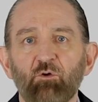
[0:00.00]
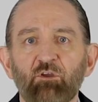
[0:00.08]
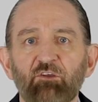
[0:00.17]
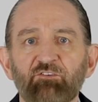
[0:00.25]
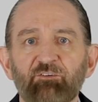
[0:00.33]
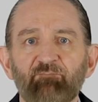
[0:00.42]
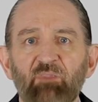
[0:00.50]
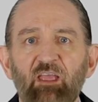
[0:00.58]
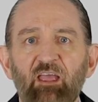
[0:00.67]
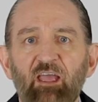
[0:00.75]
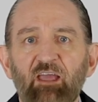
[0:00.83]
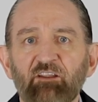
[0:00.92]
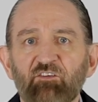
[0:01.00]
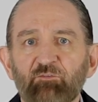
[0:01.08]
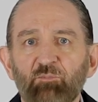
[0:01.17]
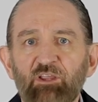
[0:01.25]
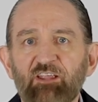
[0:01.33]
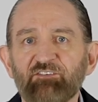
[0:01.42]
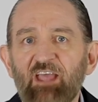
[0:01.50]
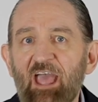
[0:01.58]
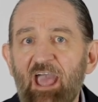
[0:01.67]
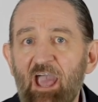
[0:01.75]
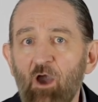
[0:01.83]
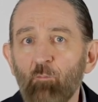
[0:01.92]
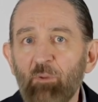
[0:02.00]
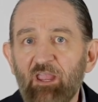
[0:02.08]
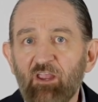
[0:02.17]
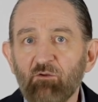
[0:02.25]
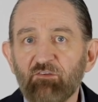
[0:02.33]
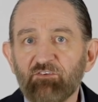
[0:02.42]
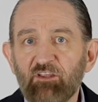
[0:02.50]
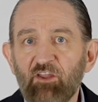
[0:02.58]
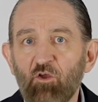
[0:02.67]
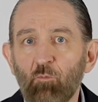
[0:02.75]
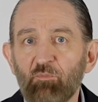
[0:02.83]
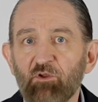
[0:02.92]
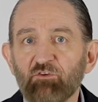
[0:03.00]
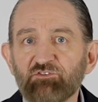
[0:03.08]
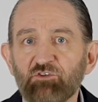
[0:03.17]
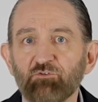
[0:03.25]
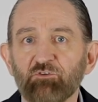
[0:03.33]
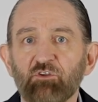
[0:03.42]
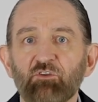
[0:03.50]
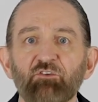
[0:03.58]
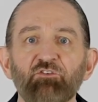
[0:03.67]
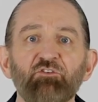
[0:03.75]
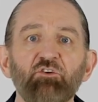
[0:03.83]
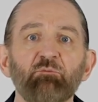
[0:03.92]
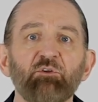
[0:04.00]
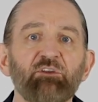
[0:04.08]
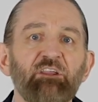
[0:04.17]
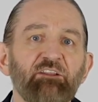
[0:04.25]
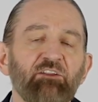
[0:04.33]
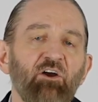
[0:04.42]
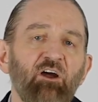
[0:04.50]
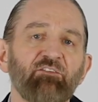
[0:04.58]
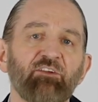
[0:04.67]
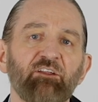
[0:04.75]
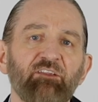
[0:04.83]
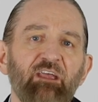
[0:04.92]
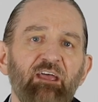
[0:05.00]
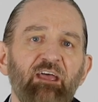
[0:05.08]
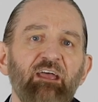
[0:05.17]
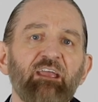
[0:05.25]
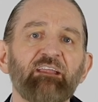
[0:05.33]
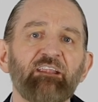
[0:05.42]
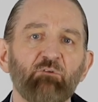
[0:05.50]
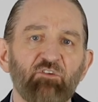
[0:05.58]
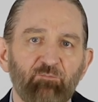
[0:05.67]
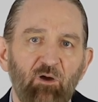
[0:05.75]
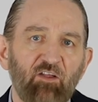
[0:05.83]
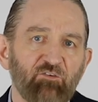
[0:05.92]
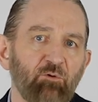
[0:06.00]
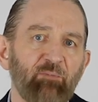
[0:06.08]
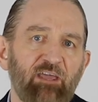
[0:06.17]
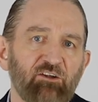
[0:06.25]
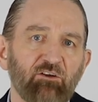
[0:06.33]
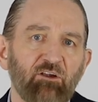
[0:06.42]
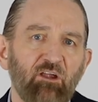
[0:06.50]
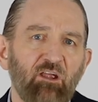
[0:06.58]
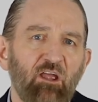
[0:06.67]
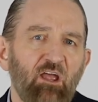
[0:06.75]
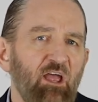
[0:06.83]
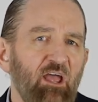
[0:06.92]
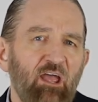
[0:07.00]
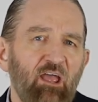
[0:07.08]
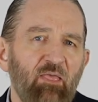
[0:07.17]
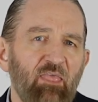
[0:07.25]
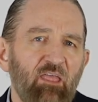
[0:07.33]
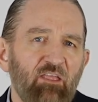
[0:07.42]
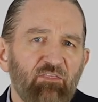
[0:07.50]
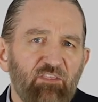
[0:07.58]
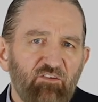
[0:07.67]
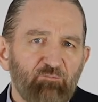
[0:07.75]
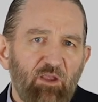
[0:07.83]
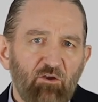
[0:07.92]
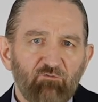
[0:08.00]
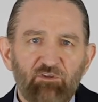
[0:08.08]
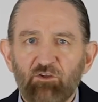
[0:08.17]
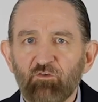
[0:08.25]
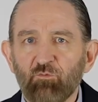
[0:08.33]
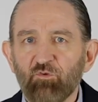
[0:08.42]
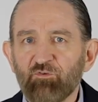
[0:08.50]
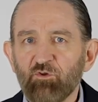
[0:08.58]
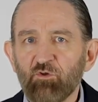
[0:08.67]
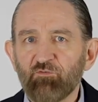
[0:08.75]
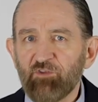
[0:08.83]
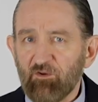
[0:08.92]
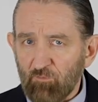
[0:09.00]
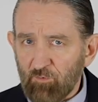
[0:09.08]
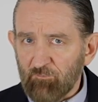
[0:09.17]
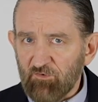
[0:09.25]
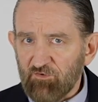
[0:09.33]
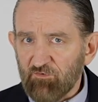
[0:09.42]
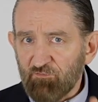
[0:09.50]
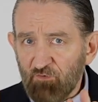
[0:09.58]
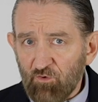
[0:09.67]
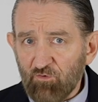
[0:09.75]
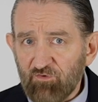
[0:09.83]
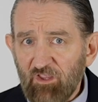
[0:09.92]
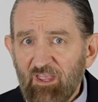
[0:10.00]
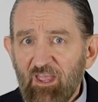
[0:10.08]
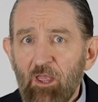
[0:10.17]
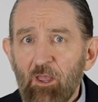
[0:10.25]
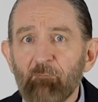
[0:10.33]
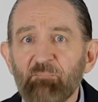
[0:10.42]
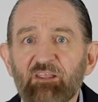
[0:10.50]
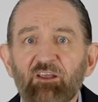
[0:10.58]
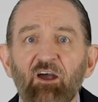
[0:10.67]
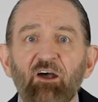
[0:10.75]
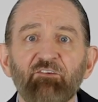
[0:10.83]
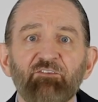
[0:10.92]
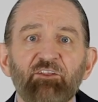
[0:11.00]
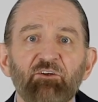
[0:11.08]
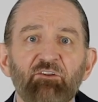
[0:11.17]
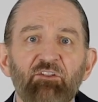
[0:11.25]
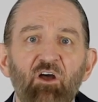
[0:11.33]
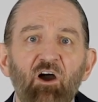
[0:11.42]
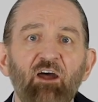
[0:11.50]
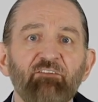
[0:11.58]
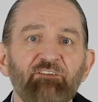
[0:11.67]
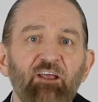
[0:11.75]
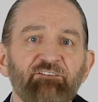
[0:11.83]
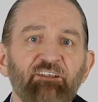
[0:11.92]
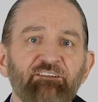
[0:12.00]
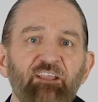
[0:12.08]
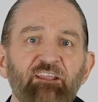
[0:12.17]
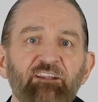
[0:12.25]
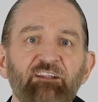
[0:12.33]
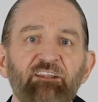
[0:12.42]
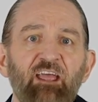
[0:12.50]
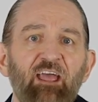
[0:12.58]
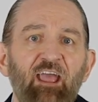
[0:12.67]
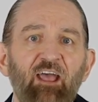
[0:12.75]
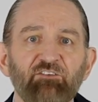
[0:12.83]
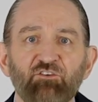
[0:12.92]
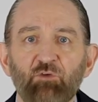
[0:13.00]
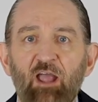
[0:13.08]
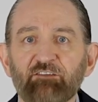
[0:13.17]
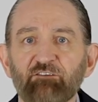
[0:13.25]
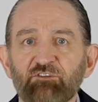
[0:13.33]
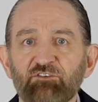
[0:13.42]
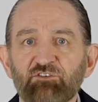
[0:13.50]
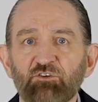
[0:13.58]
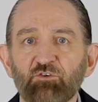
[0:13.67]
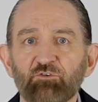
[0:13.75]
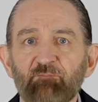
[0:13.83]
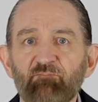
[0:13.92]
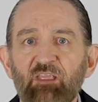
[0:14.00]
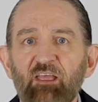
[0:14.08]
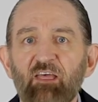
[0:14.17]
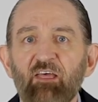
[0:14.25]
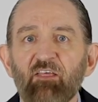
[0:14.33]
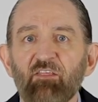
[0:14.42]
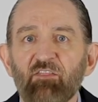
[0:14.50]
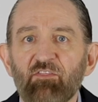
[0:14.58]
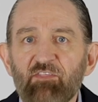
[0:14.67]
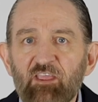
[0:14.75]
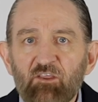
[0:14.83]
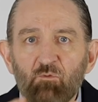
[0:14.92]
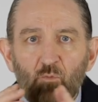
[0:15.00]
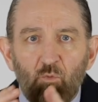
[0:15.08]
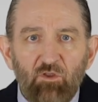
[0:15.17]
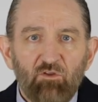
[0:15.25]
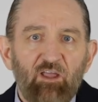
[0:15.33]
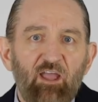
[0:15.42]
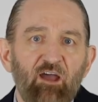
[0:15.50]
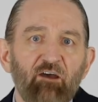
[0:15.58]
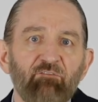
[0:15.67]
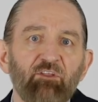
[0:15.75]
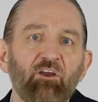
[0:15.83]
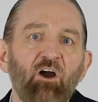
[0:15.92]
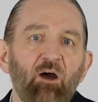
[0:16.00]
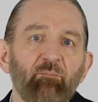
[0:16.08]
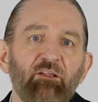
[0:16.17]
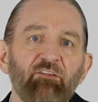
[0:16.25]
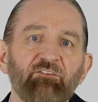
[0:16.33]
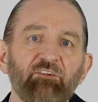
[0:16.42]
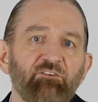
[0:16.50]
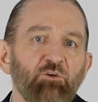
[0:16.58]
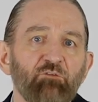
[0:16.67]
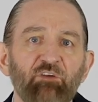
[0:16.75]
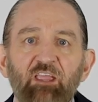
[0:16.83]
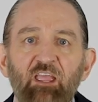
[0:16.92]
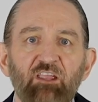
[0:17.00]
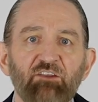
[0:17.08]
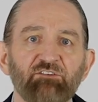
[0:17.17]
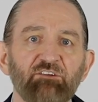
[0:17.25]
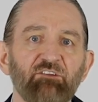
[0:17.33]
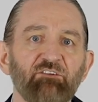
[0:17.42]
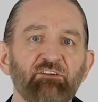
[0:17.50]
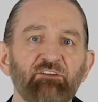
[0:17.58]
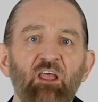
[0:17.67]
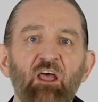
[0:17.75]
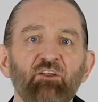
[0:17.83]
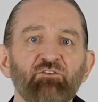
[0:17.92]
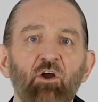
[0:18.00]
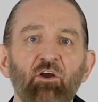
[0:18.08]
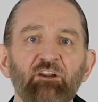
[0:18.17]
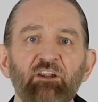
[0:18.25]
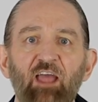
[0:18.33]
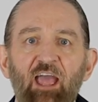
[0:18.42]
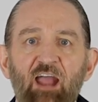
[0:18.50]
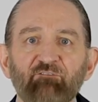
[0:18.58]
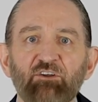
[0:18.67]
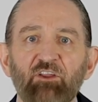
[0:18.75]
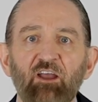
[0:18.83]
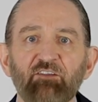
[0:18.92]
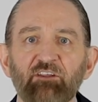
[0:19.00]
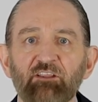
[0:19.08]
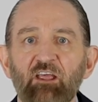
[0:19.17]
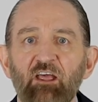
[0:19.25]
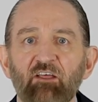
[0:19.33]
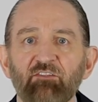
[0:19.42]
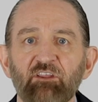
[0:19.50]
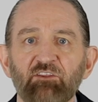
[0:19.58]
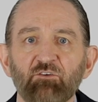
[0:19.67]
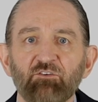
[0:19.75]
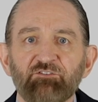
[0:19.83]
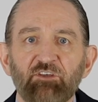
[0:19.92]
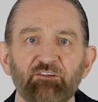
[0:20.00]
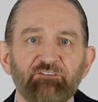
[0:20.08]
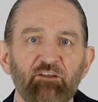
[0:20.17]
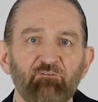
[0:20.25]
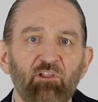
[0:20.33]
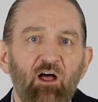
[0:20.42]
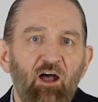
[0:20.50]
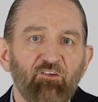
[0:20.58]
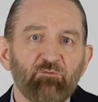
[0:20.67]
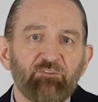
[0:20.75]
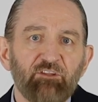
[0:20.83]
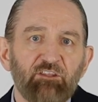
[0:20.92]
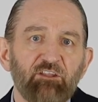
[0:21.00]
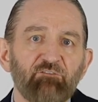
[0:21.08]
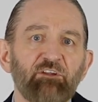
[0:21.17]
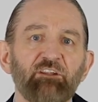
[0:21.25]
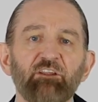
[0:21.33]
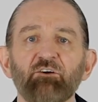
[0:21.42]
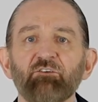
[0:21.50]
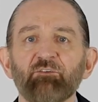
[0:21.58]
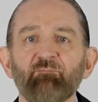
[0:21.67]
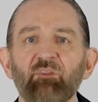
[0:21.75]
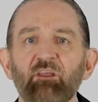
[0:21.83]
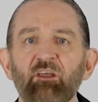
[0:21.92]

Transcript: focused and explains how parents can help their children consume your kid content in a responsible manner. These parent videos will serve several purposes. First, because they're not designated as attractive to children, they will have the comments and notifications and targeted advertising that you'll just have lost with the kid videos.